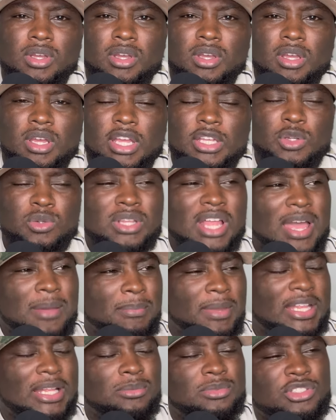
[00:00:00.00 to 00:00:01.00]
And you like,
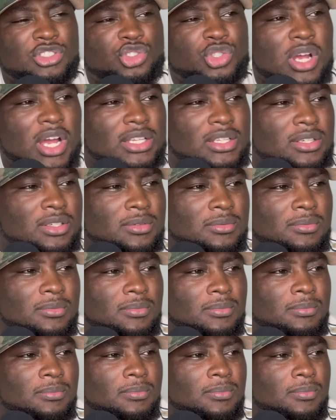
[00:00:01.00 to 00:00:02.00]
man, I'm just trying to
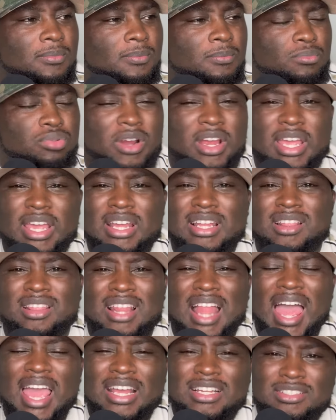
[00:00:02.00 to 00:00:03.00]
bring
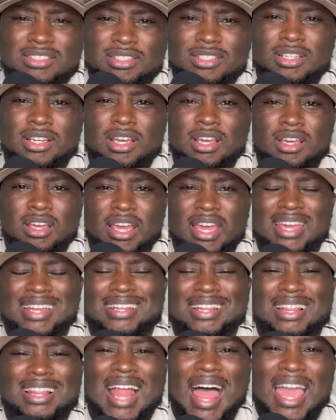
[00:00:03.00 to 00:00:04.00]
light
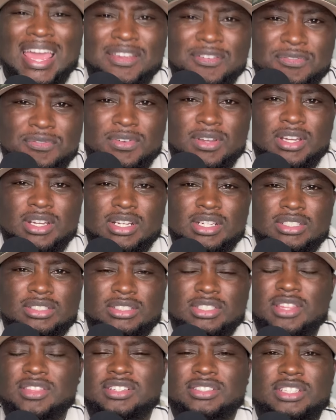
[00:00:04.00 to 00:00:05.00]
and life
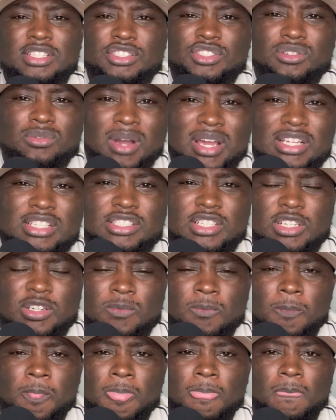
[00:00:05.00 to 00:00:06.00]
to the situation.
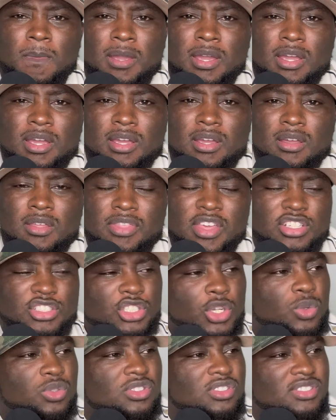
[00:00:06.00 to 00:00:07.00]
There's
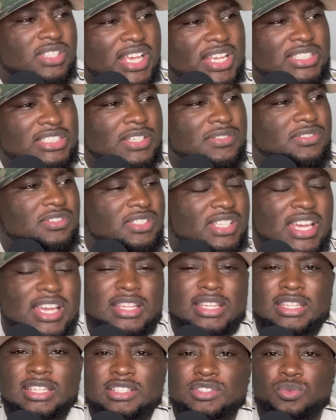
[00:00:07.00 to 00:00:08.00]
no sense of
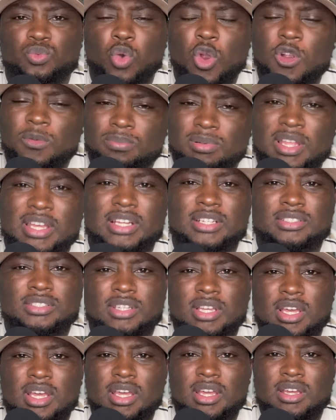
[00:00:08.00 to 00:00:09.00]
sitting in this workplace,
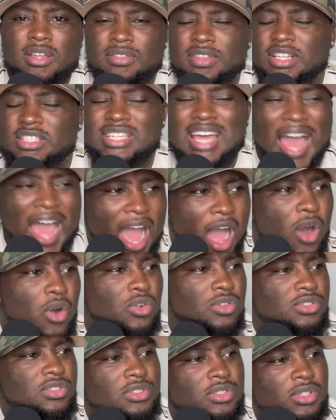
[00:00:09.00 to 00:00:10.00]
this
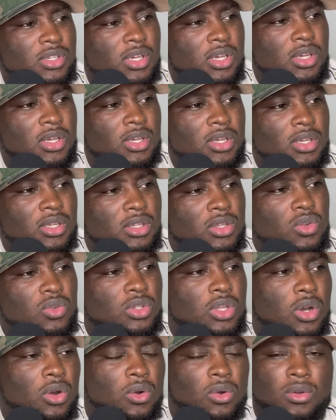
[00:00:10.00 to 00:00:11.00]
house, you
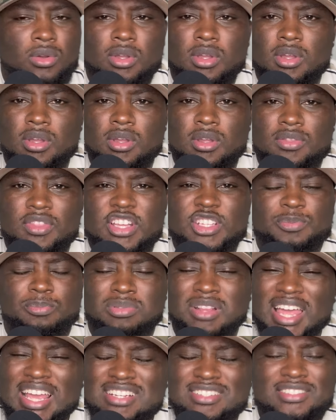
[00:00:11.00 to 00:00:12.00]
know, this
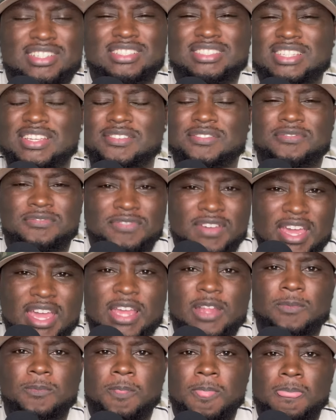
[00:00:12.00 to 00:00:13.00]
place, this
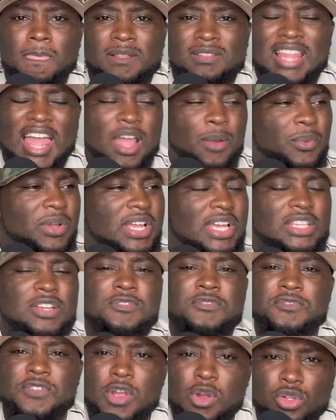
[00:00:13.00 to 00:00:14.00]
event, like we in a
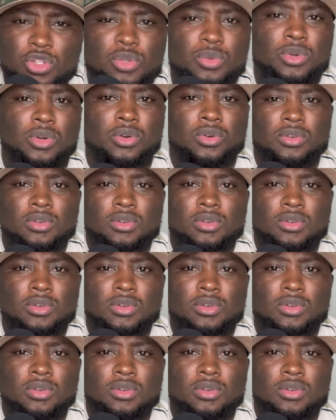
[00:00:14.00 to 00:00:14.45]
funeral.